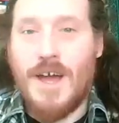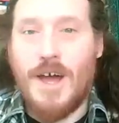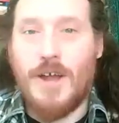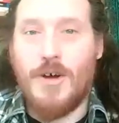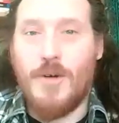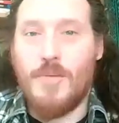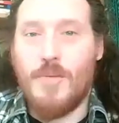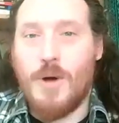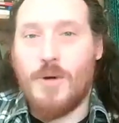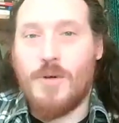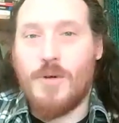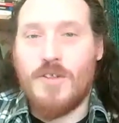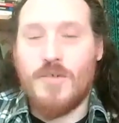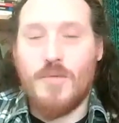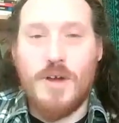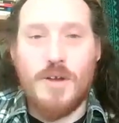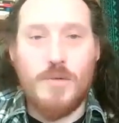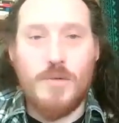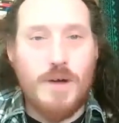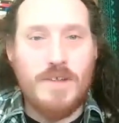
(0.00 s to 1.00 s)
Hello and welcome
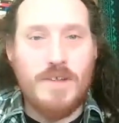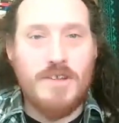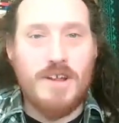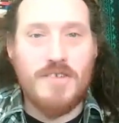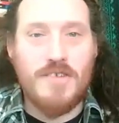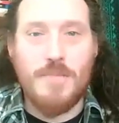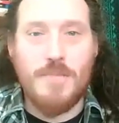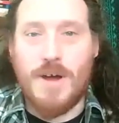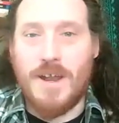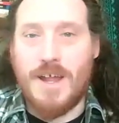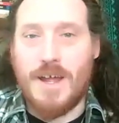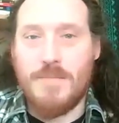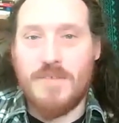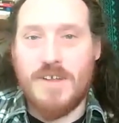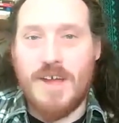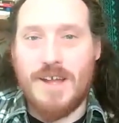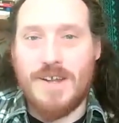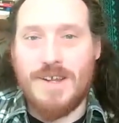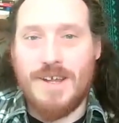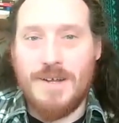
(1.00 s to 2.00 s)
to Wyrd Wessex. My
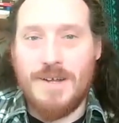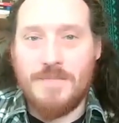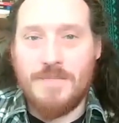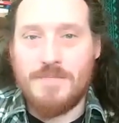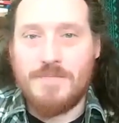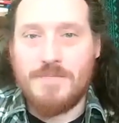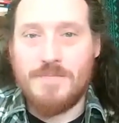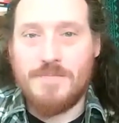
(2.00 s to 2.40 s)
name's Andy.